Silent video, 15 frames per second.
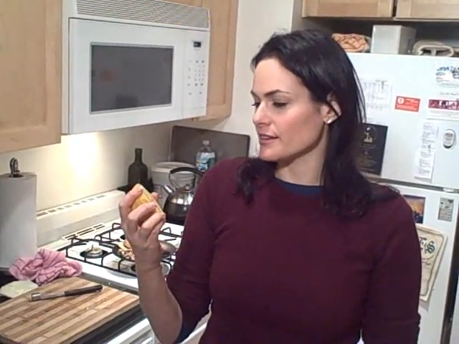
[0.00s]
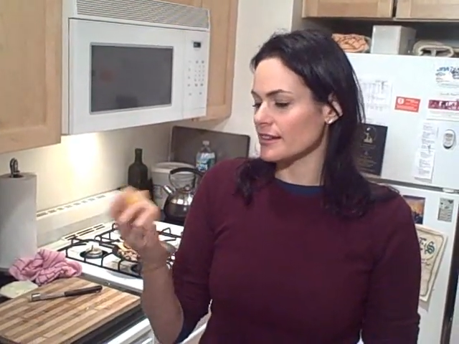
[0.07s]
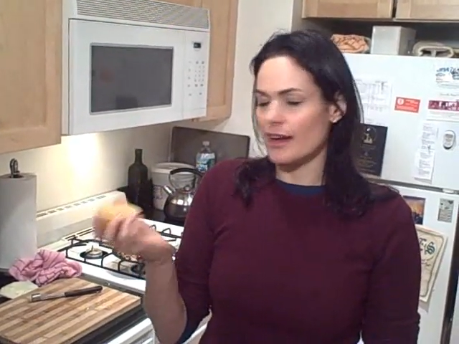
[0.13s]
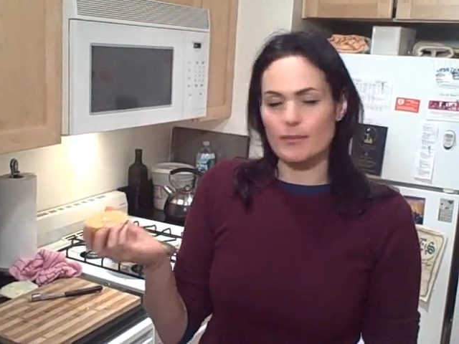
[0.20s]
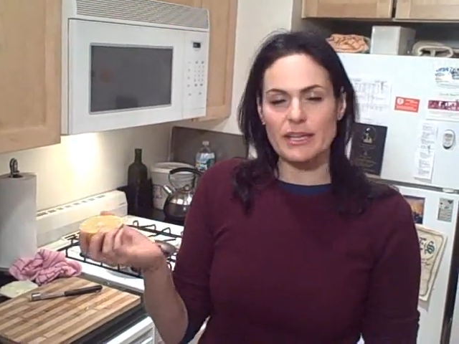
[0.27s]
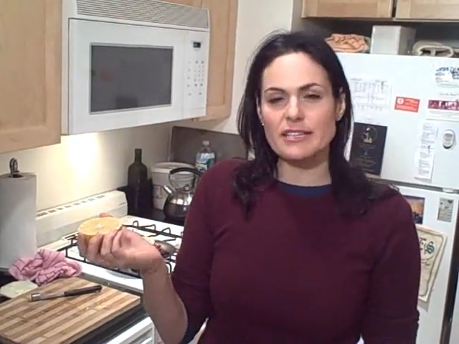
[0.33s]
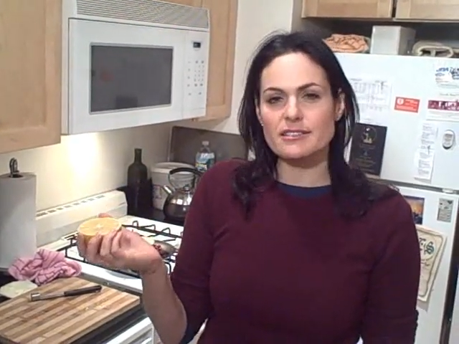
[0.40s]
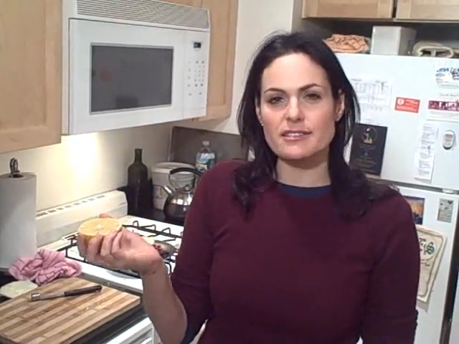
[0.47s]

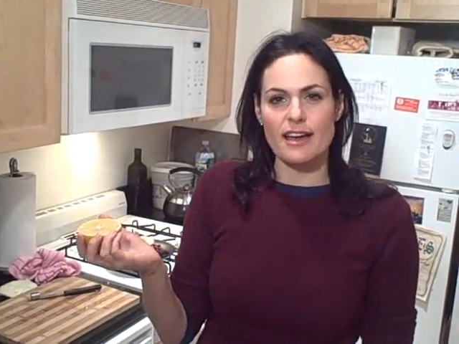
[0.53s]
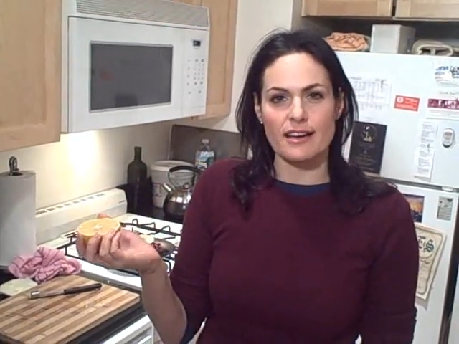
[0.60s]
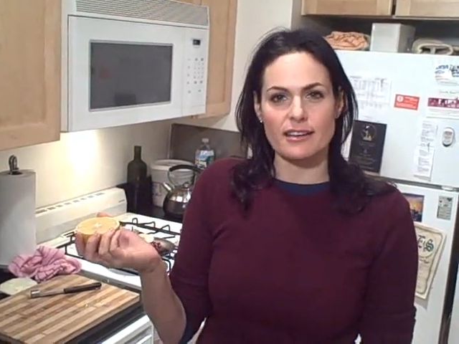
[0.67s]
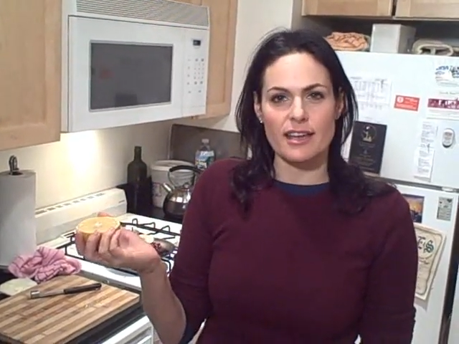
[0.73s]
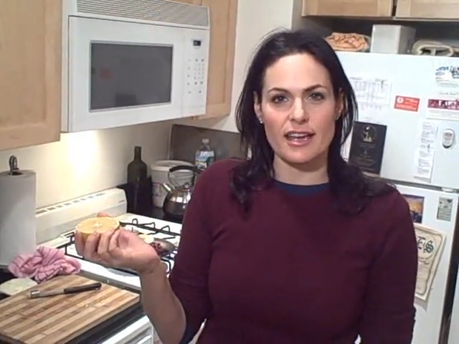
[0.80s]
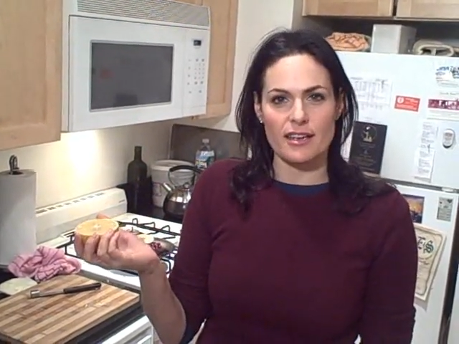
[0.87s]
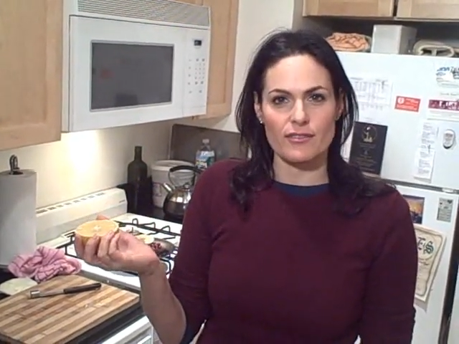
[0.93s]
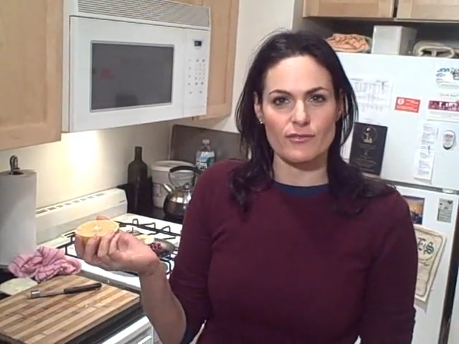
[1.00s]
lemons
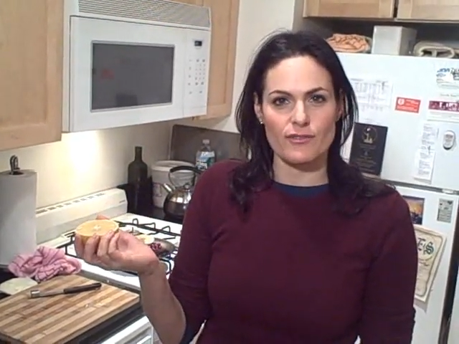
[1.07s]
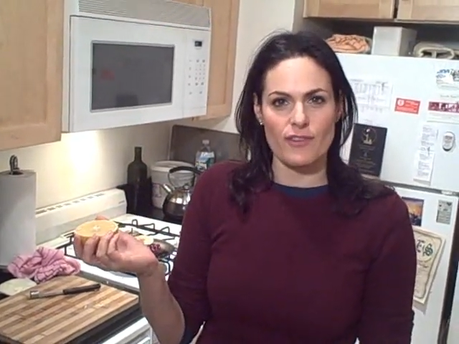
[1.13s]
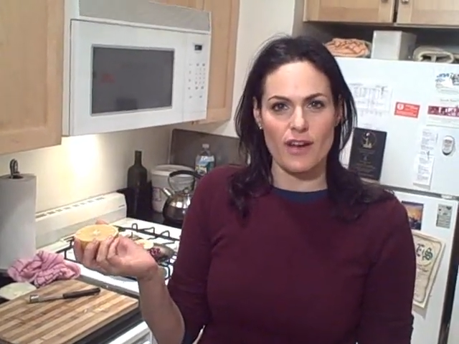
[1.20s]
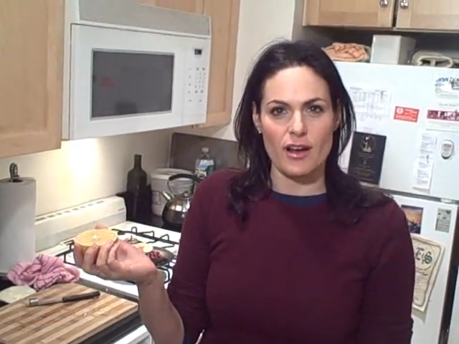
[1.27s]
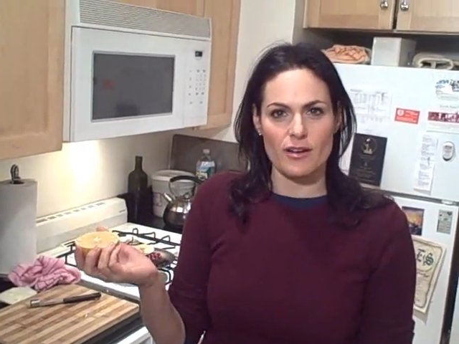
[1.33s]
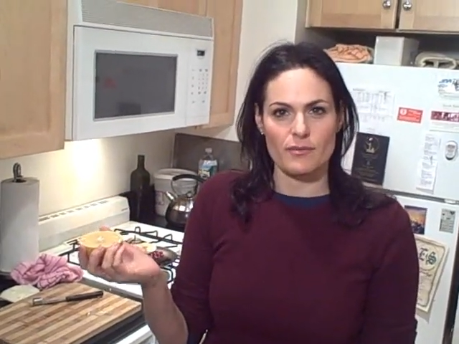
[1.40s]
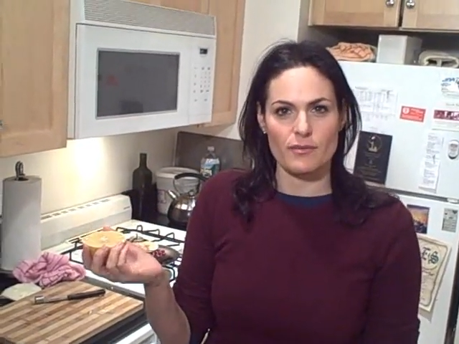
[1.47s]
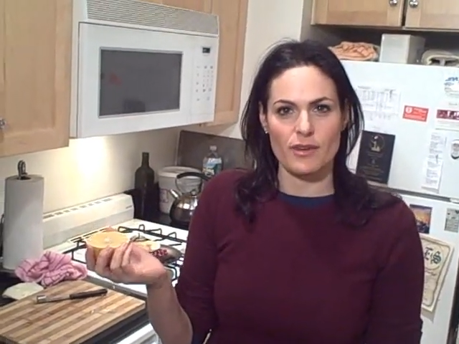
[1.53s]
that came
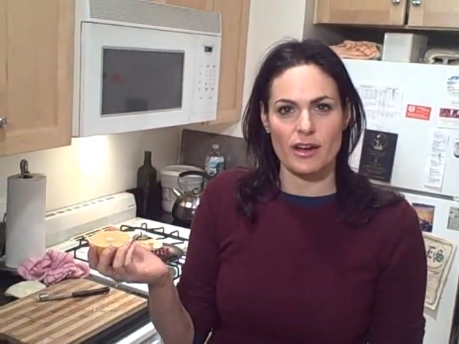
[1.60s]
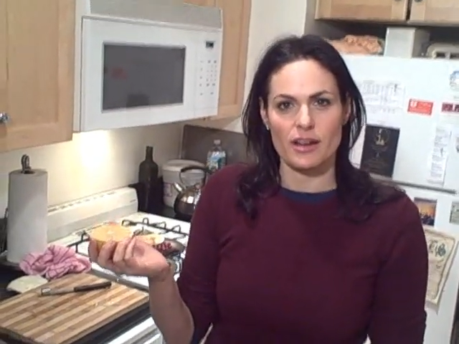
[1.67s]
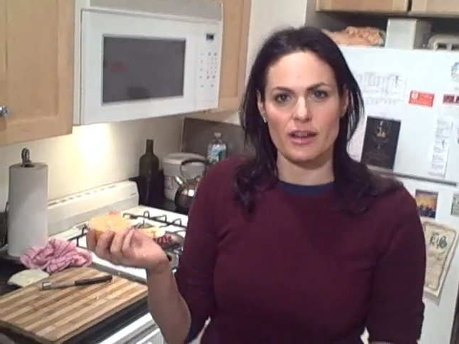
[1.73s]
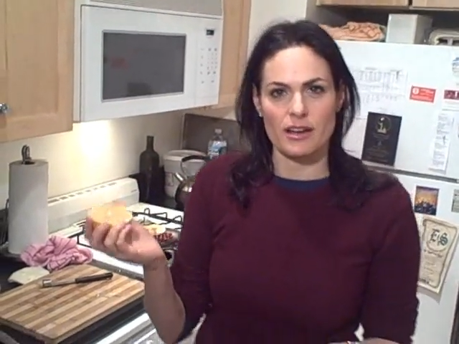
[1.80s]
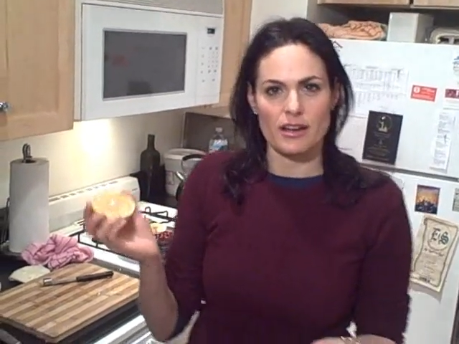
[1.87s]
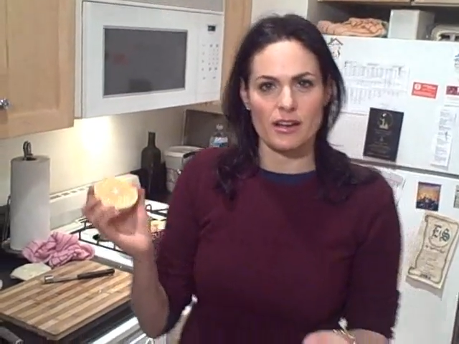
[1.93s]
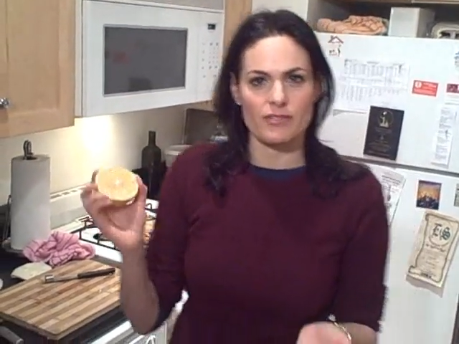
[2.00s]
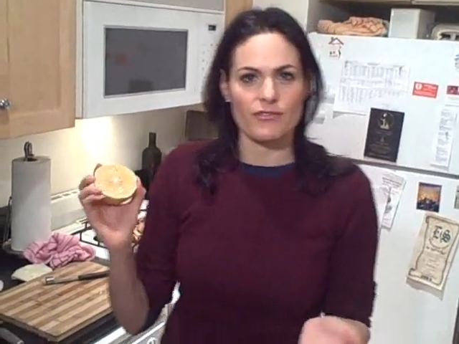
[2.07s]
from
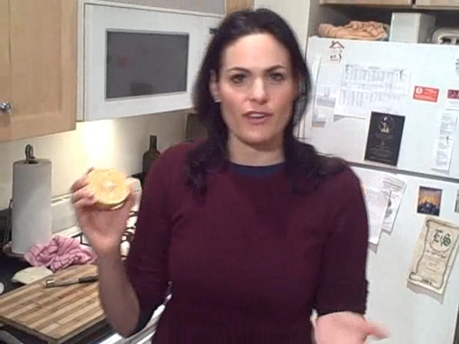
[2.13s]
a